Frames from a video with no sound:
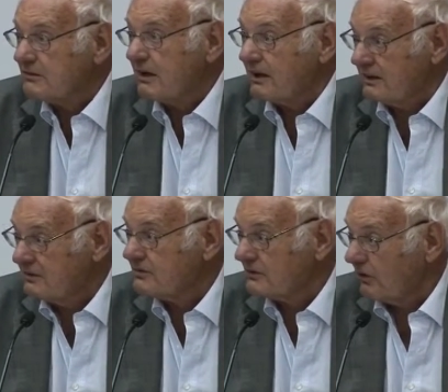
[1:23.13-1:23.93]
there
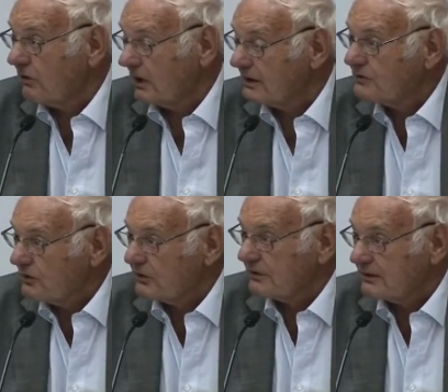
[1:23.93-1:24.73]
is no
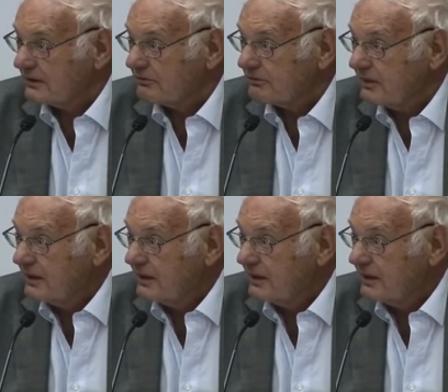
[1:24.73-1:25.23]
alternative.